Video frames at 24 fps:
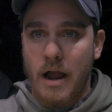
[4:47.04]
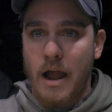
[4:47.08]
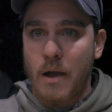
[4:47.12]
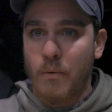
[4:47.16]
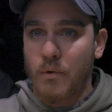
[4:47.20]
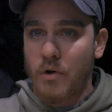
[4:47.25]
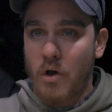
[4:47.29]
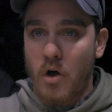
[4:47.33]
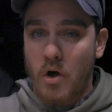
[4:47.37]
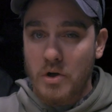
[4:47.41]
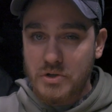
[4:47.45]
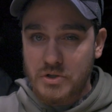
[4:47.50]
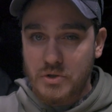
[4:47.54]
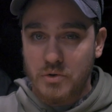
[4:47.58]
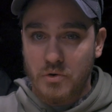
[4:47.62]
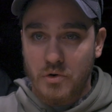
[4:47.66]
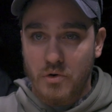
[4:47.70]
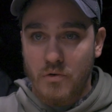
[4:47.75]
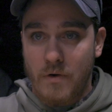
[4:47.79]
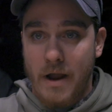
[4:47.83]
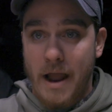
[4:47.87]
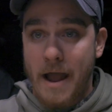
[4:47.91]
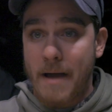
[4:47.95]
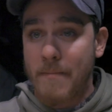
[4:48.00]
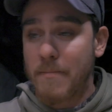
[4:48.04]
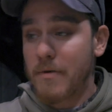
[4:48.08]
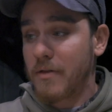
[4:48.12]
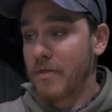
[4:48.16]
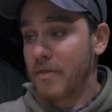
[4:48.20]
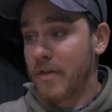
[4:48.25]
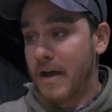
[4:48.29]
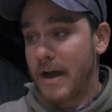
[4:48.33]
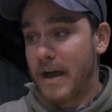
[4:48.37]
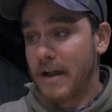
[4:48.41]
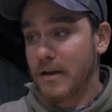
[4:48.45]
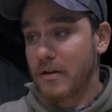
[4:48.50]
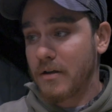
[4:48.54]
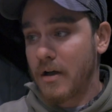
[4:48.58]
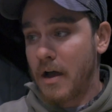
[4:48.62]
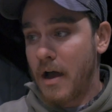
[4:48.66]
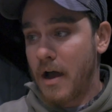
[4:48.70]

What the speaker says: I would also grab that